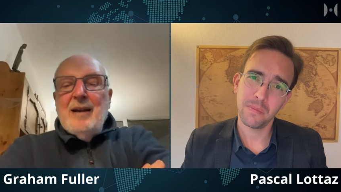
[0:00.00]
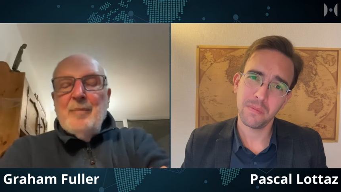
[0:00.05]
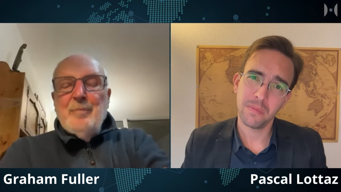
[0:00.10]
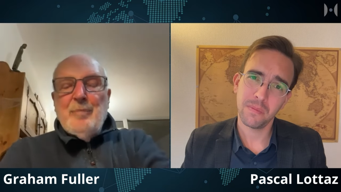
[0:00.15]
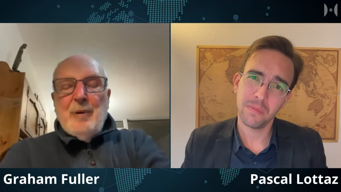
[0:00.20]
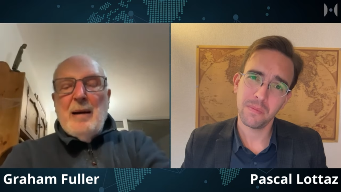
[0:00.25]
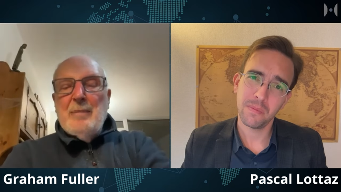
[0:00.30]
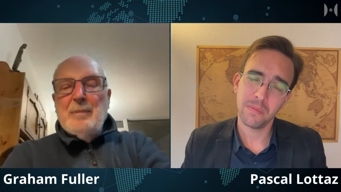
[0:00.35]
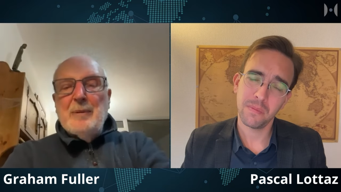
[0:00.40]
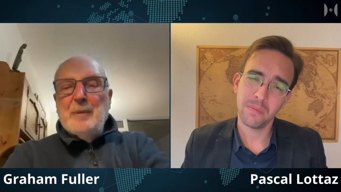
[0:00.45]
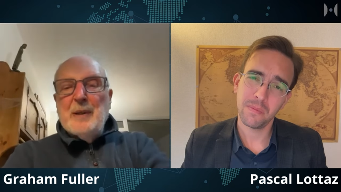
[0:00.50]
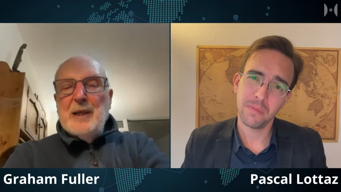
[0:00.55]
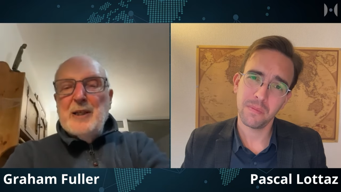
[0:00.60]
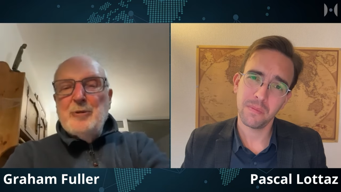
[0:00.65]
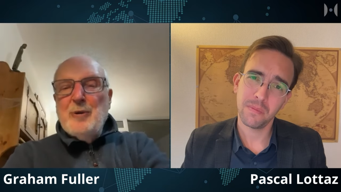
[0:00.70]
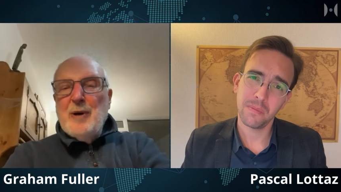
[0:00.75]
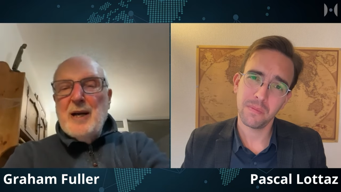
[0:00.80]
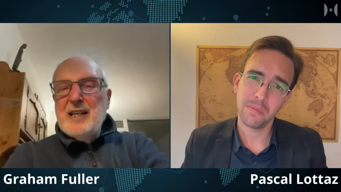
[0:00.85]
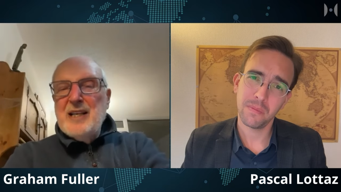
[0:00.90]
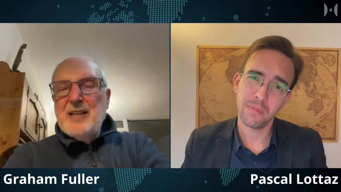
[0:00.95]
Speaker 1: probably
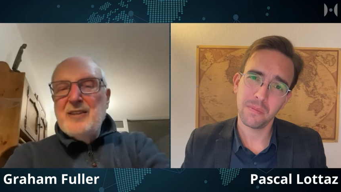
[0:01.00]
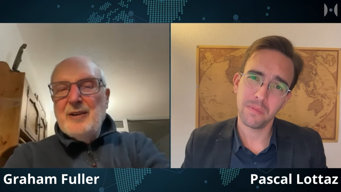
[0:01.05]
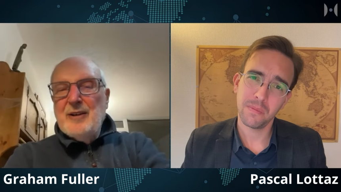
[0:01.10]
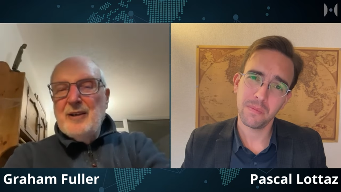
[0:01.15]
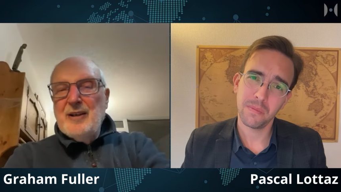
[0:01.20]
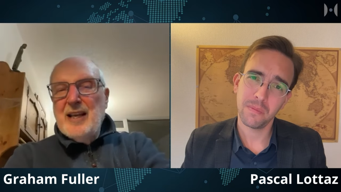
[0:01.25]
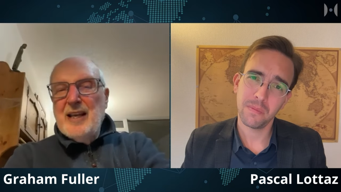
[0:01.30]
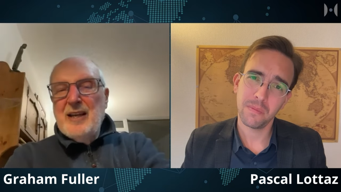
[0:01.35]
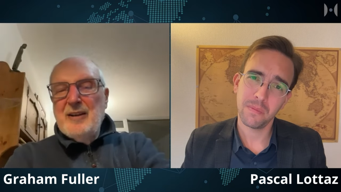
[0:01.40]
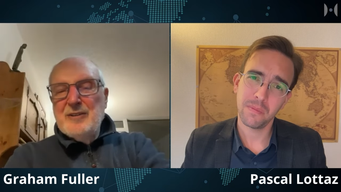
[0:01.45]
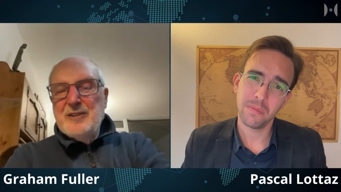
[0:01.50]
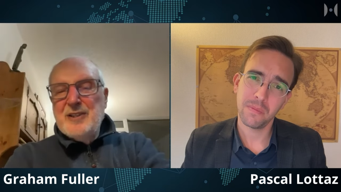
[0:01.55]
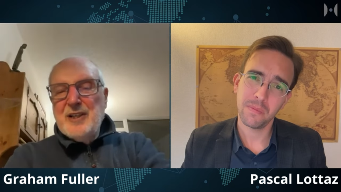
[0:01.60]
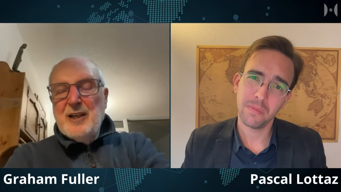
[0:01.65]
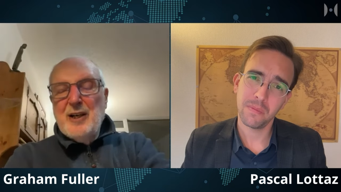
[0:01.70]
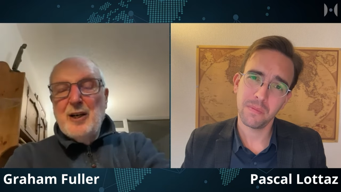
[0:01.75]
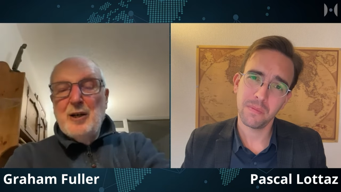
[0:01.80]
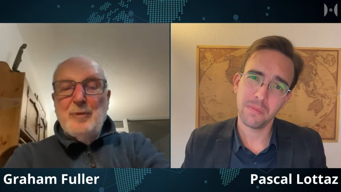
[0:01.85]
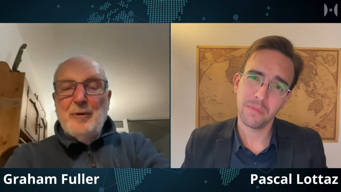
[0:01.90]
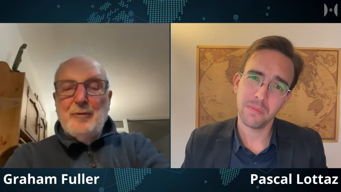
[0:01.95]
20 30 years
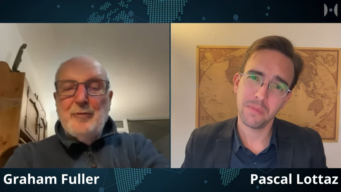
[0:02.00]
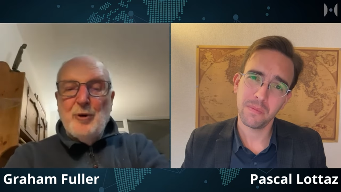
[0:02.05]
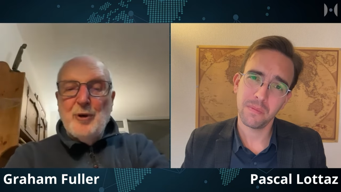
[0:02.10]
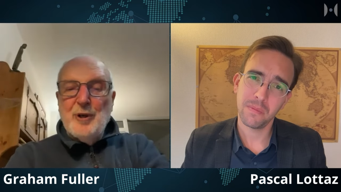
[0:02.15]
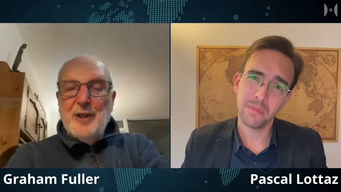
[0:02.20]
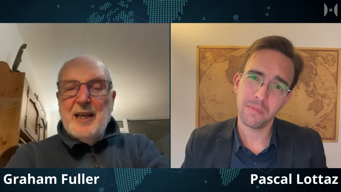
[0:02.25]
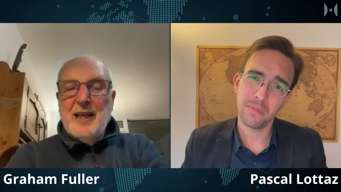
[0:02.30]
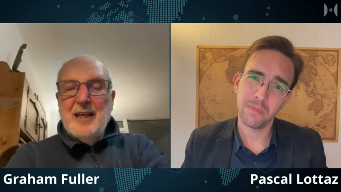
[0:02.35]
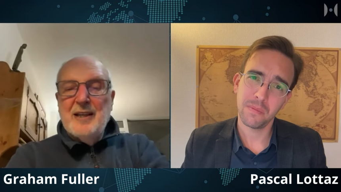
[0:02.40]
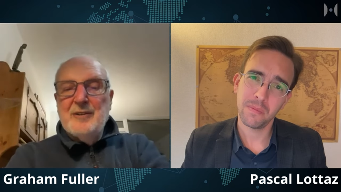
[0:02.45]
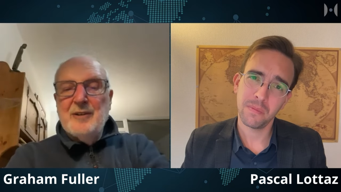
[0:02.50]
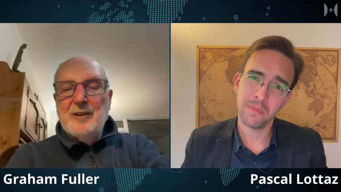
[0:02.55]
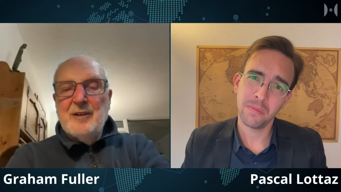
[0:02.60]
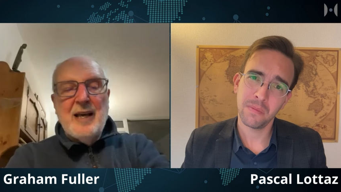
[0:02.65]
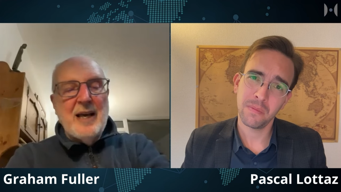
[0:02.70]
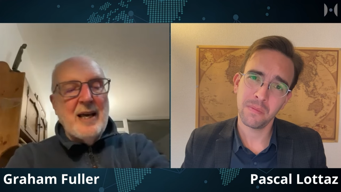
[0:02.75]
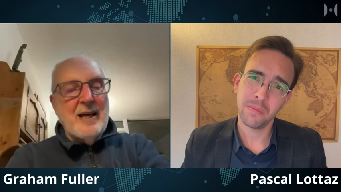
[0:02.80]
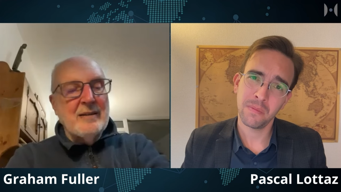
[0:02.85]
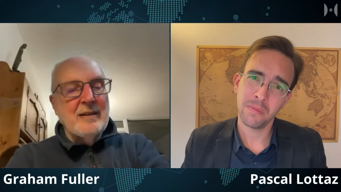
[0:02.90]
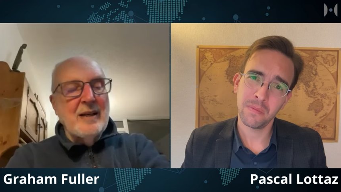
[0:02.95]
ago before the
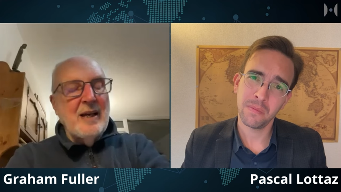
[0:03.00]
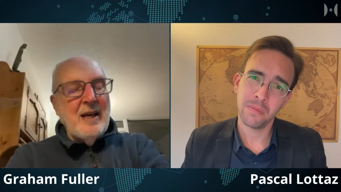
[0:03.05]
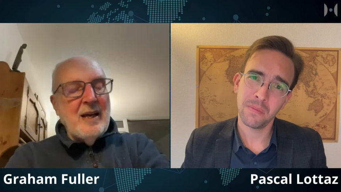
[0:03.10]
internet